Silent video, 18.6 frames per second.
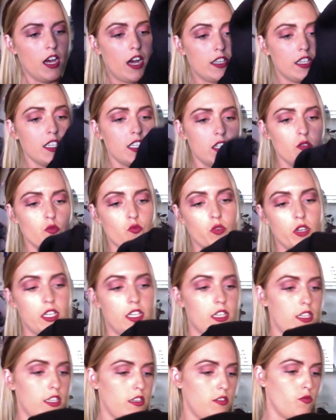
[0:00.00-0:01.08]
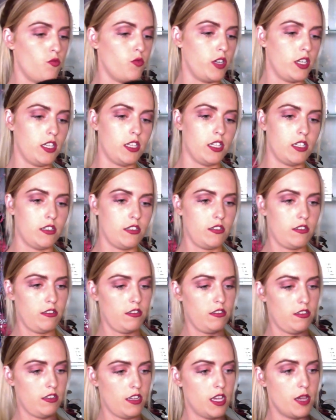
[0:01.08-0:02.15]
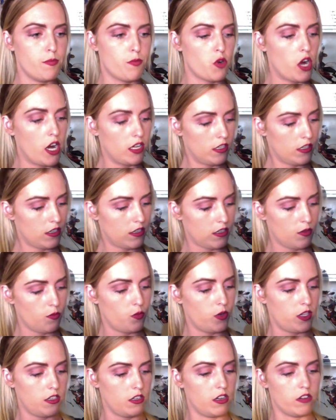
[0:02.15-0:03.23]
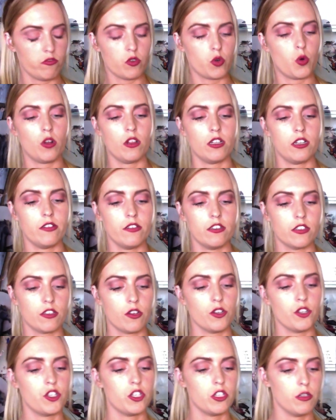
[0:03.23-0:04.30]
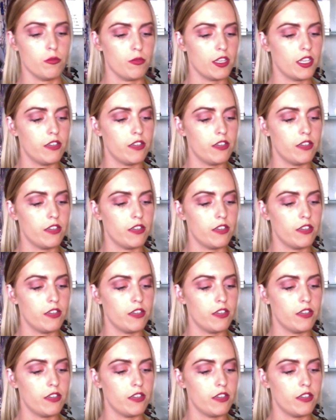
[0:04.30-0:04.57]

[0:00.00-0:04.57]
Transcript: was actually really, really impressed with the overall quality of this costume.